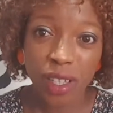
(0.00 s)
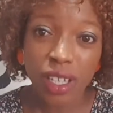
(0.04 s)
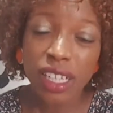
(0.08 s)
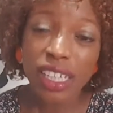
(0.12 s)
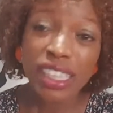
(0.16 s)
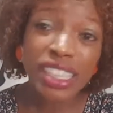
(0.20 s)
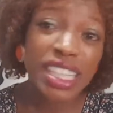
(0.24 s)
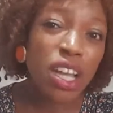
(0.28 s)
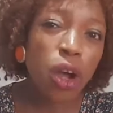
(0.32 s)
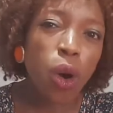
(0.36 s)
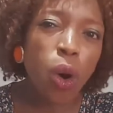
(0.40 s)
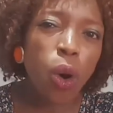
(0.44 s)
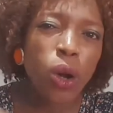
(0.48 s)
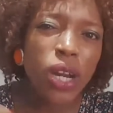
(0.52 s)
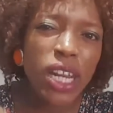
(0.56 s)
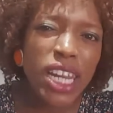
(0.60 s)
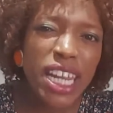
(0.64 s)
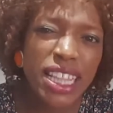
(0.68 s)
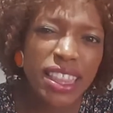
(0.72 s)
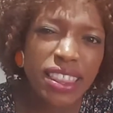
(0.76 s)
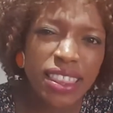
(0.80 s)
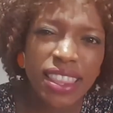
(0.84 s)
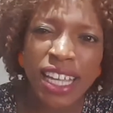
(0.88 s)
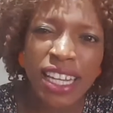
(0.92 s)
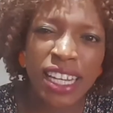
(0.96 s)
The only
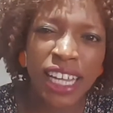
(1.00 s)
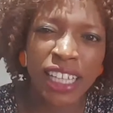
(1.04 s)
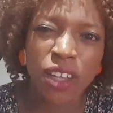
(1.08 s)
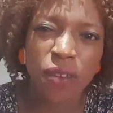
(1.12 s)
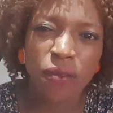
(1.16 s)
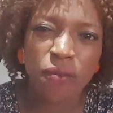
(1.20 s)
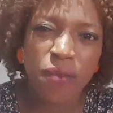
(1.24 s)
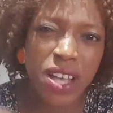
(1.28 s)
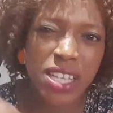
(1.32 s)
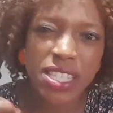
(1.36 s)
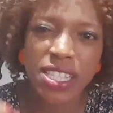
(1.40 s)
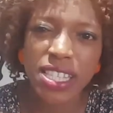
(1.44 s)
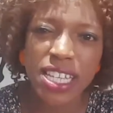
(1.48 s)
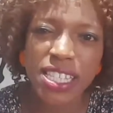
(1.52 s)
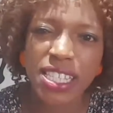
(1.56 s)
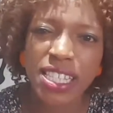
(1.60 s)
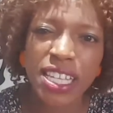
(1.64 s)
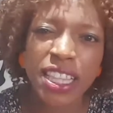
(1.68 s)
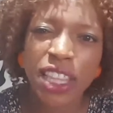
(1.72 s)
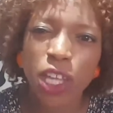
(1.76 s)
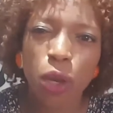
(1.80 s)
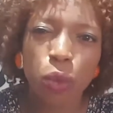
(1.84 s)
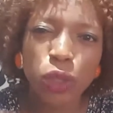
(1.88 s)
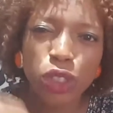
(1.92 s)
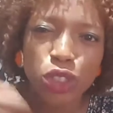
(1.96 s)
thing and the fastest
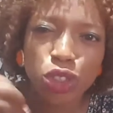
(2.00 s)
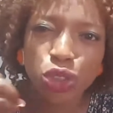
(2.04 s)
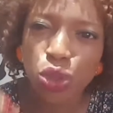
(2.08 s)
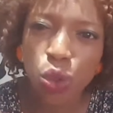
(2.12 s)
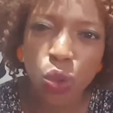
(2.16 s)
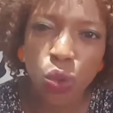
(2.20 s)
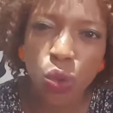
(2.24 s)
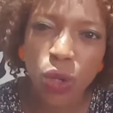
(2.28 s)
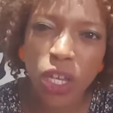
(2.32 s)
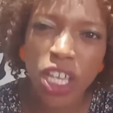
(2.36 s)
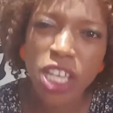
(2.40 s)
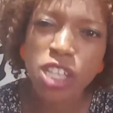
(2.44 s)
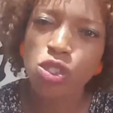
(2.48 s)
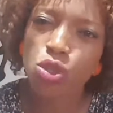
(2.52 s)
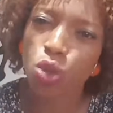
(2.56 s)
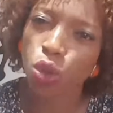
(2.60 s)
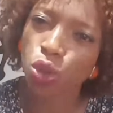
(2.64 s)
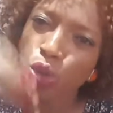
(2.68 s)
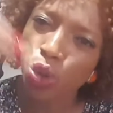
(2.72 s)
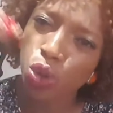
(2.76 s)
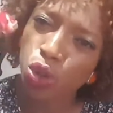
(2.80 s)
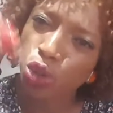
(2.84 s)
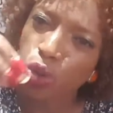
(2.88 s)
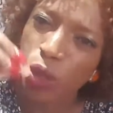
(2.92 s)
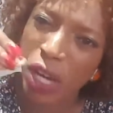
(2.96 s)
thing they will do is to
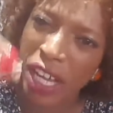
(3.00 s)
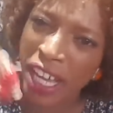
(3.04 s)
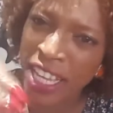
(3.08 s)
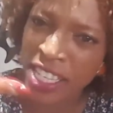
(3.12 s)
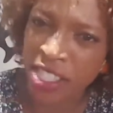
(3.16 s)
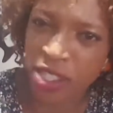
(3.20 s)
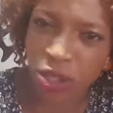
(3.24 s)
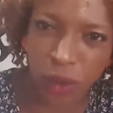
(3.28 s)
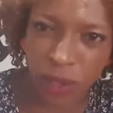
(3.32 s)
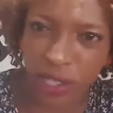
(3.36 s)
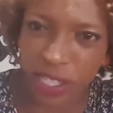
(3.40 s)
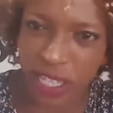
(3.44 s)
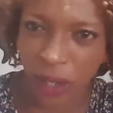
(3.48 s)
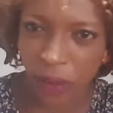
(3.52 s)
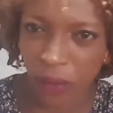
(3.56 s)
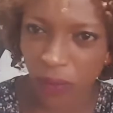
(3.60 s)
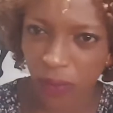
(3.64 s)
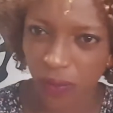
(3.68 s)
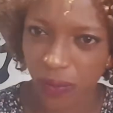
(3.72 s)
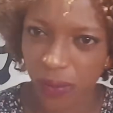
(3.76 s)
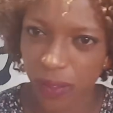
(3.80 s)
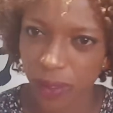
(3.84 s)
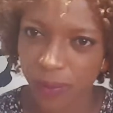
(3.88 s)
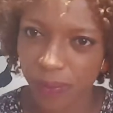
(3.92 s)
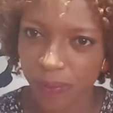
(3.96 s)
use you against
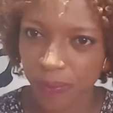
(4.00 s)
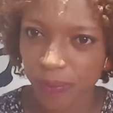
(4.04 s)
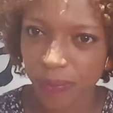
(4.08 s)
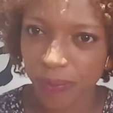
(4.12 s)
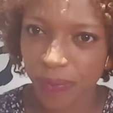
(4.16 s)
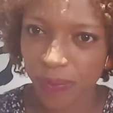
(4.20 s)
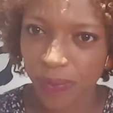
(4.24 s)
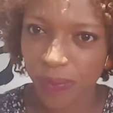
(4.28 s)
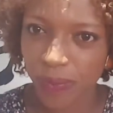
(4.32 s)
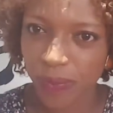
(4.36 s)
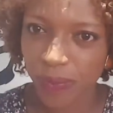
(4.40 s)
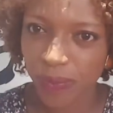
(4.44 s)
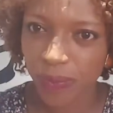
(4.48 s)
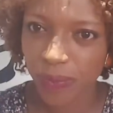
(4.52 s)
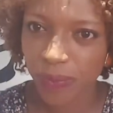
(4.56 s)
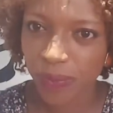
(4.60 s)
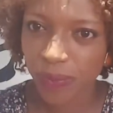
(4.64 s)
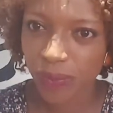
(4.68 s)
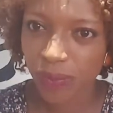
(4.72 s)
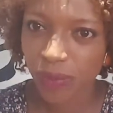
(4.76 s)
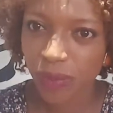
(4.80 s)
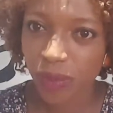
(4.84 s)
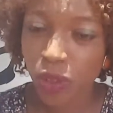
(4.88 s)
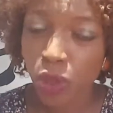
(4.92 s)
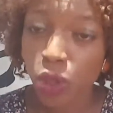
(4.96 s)
yourself.
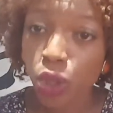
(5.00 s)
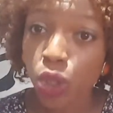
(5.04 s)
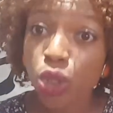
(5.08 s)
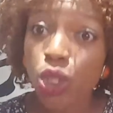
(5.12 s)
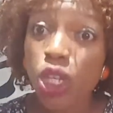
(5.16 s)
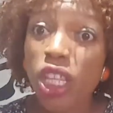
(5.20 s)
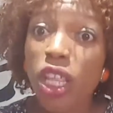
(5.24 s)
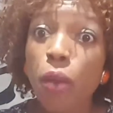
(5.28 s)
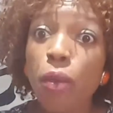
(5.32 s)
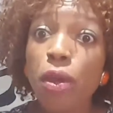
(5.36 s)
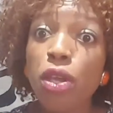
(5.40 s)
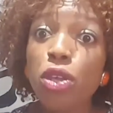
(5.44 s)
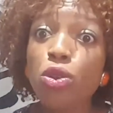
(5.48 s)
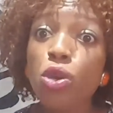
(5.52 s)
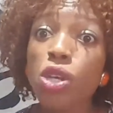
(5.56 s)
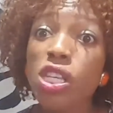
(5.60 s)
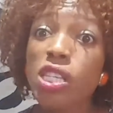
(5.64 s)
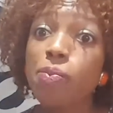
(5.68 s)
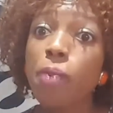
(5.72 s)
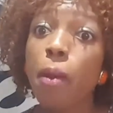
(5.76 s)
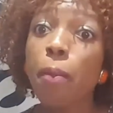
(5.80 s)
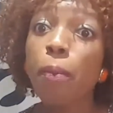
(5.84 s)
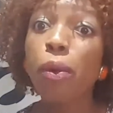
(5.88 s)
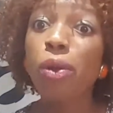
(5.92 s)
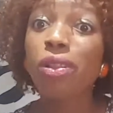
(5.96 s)
So they will use
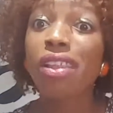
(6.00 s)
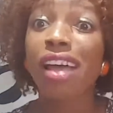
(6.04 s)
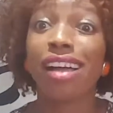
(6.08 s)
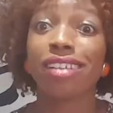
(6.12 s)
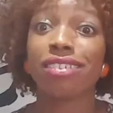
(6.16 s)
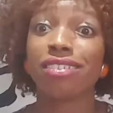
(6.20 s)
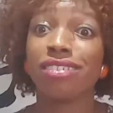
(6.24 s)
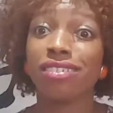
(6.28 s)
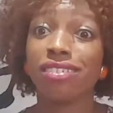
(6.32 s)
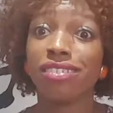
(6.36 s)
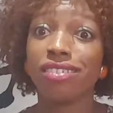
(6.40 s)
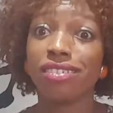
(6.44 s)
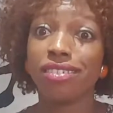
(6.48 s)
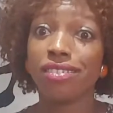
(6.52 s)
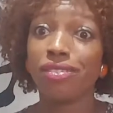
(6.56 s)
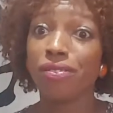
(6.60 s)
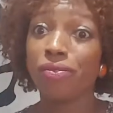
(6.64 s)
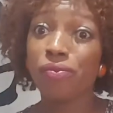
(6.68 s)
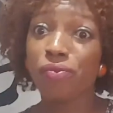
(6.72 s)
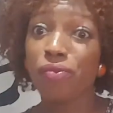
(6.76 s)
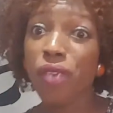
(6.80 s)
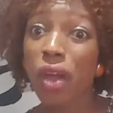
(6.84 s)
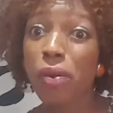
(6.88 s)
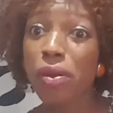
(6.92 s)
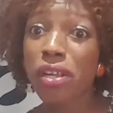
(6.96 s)
people that
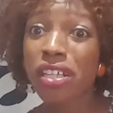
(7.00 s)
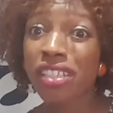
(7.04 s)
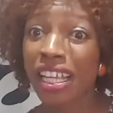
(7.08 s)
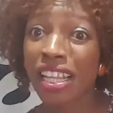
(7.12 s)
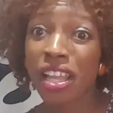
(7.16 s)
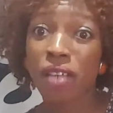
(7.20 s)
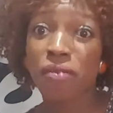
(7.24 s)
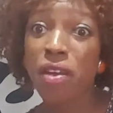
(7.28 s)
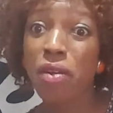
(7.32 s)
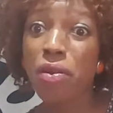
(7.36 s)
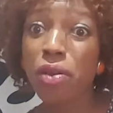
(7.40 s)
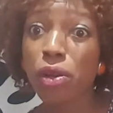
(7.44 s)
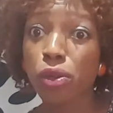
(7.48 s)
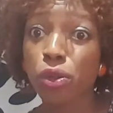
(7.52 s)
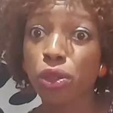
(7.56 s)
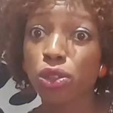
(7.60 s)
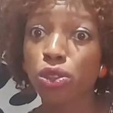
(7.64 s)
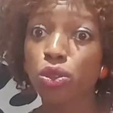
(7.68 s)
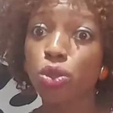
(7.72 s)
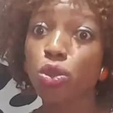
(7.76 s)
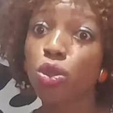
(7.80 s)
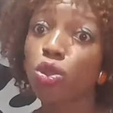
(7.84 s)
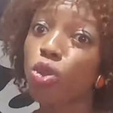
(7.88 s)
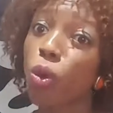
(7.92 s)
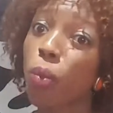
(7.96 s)
are very close
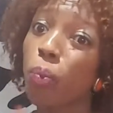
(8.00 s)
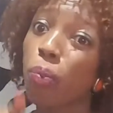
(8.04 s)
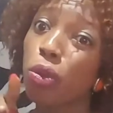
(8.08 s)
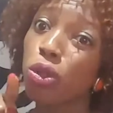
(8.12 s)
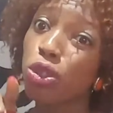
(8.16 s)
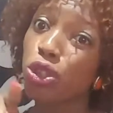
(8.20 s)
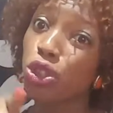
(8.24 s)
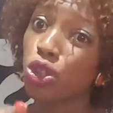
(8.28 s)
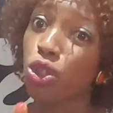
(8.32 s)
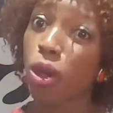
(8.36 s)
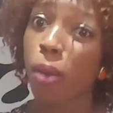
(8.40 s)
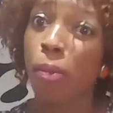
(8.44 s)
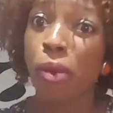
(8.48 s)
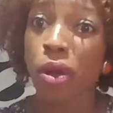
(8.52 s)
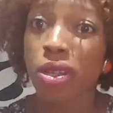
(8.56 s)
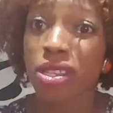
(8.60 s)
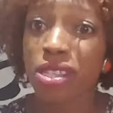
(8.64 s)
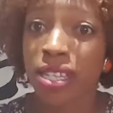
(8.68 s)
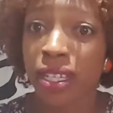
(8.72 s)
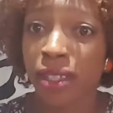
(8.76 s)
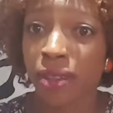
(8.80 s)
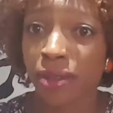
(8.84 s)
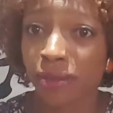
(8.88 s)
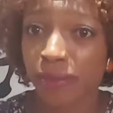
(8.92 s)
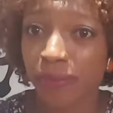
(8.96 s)
to you to push your
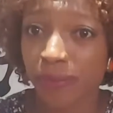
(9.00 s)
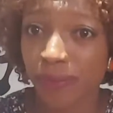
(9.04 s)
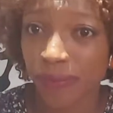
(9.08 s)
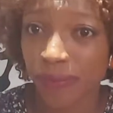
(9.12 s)
button.